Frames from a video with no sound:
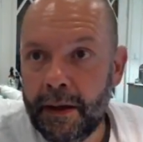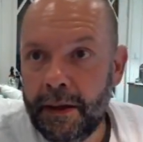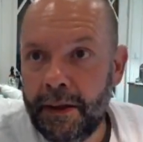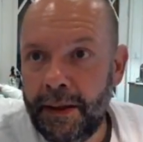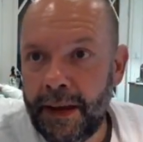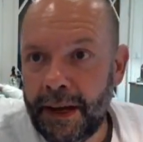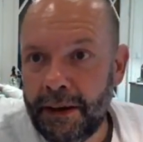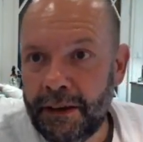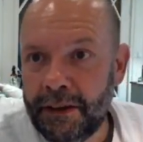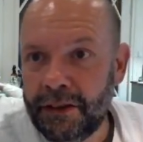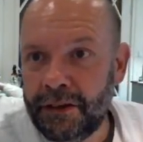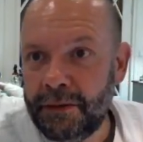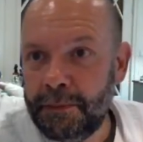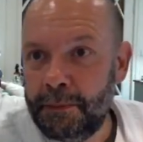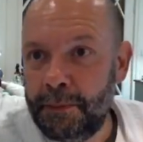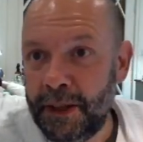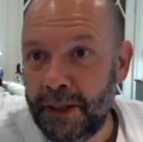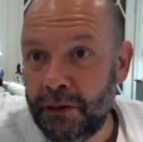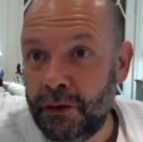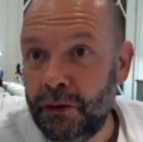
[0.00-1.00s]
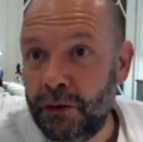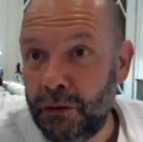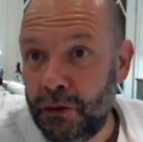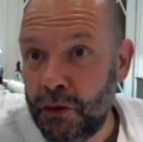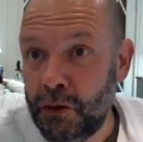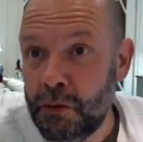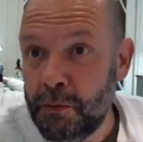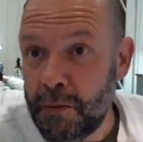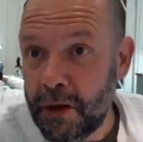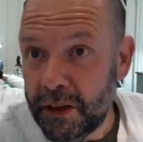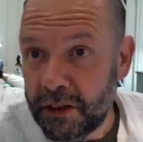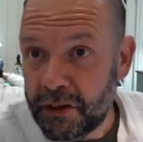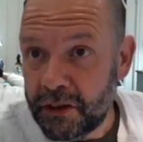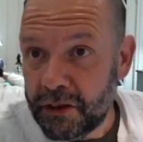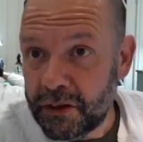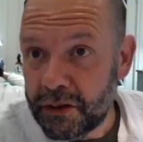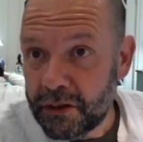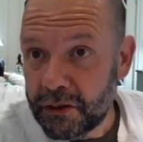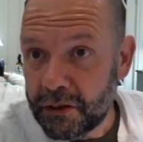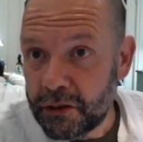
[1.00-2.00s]
there is a bit too
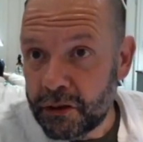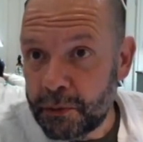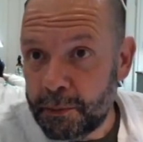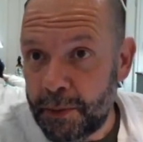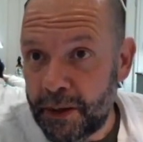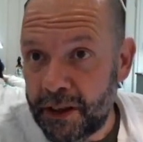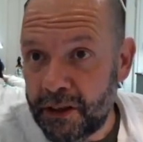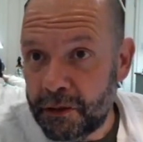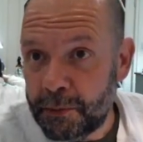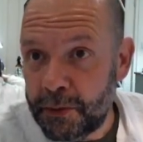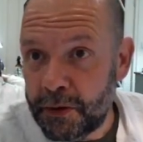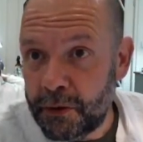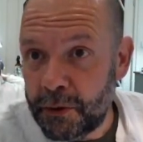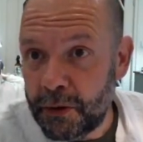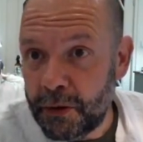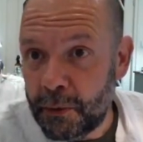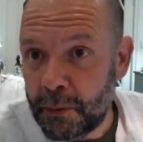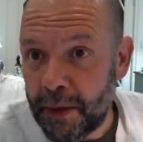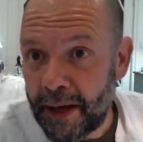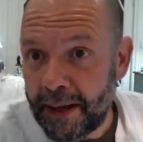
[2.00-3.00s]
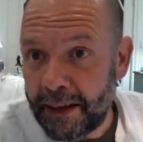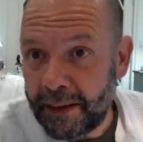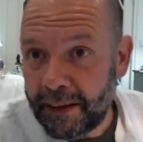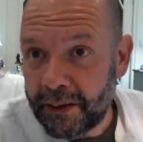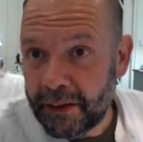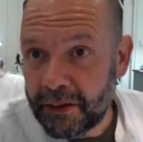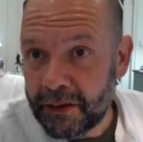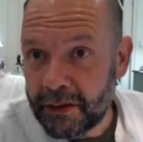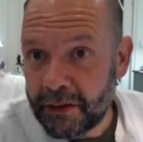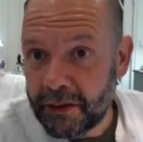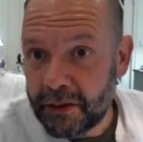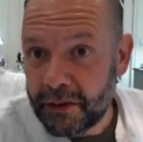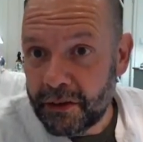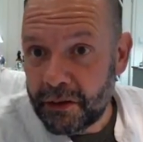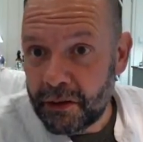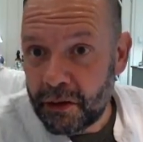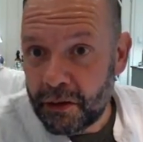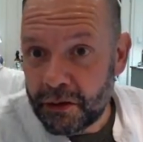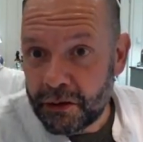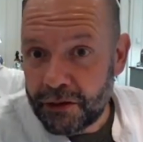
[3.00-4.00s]
much space between the windings.
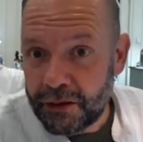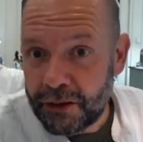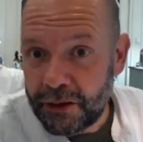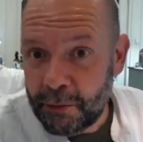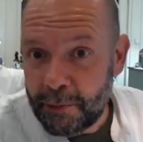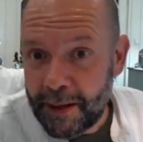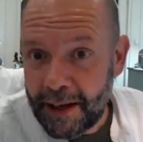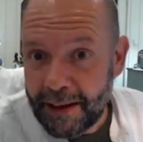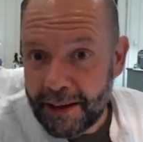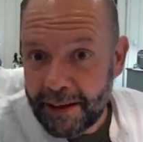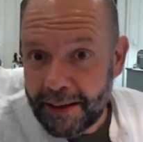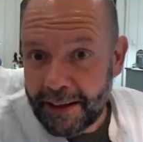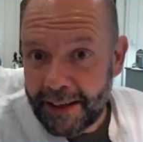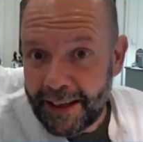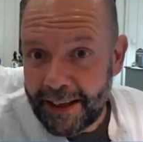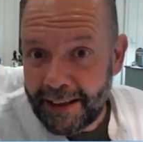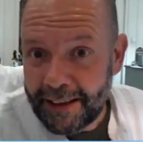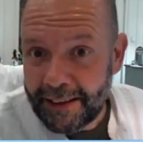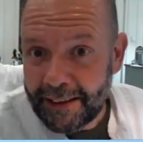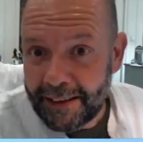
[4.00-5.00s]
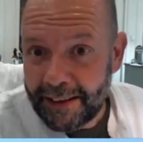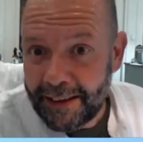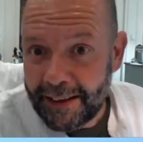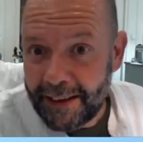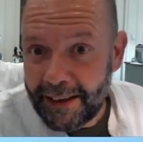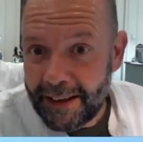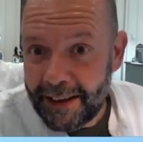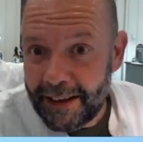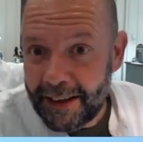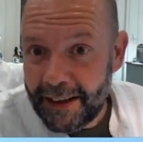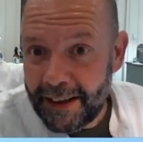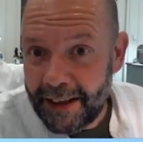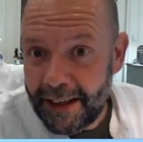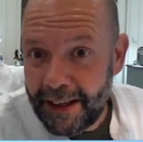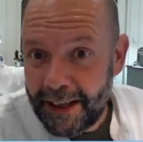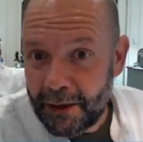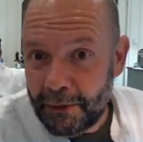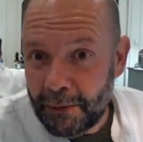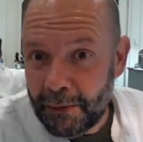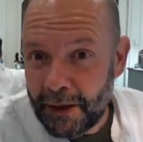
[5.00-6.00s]
So still back again.
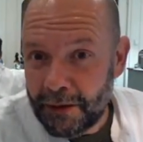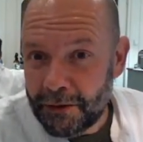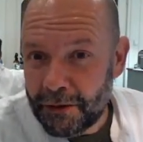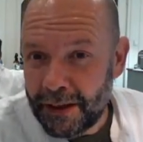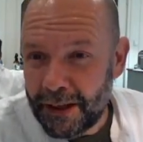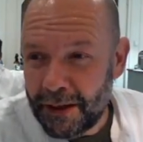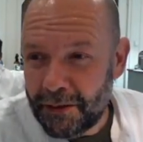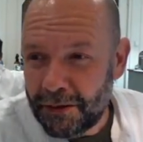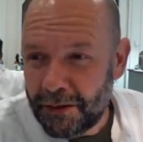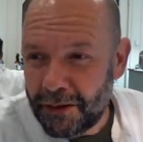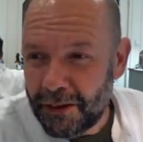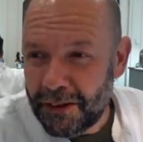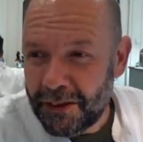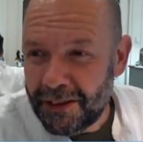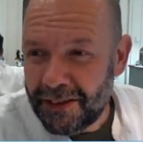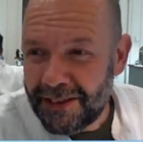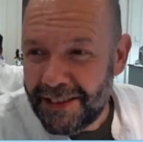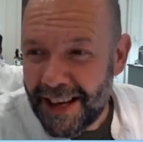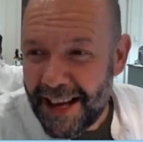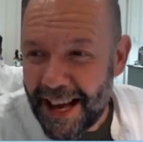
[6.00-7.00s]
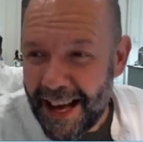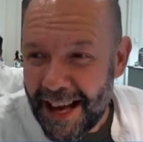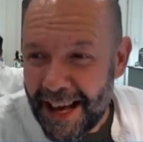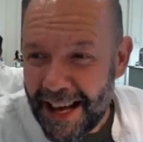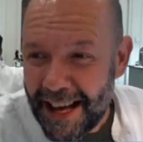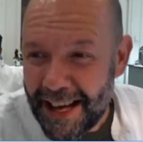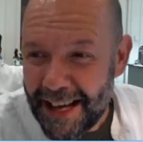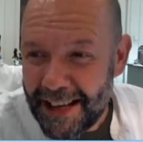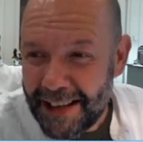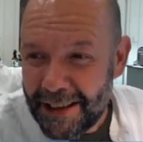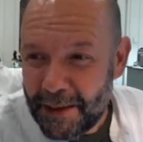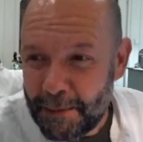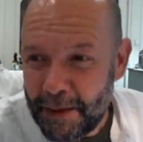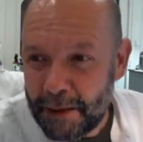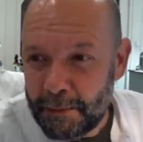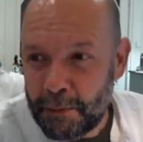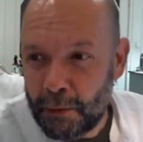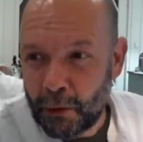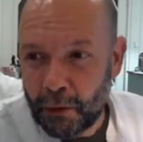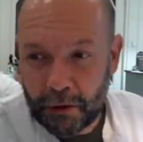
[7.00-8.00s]
Here we have to give a tiny
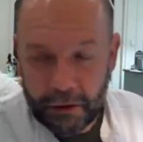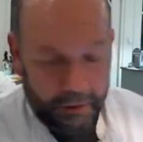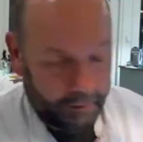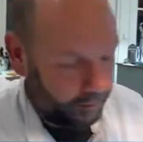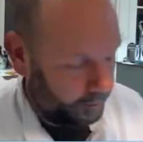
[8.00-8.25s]
bit more.